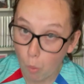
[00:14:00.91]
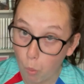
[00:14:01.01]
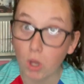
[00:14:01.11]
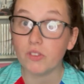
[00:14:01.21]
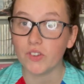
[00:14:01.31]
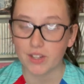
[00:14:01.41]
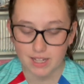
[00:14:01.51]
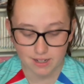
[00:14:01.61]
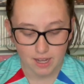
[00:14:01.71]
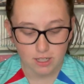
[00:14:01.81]

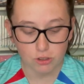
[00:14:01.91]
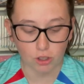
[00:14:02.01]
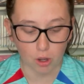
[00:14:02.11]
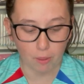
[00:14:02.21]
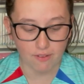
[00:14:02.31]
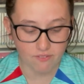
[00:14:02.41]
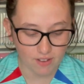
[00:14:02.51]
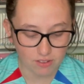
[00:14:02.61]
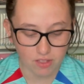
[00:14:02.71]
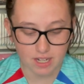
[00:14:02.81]
wanted, so I
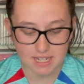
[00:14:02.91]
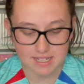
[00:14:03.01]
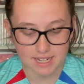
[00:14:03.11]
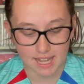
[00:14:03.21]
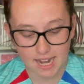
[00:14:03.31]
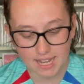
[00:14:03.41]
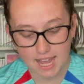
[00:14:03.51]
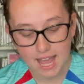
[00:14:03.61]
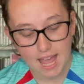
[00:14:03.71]
felt the need to get it.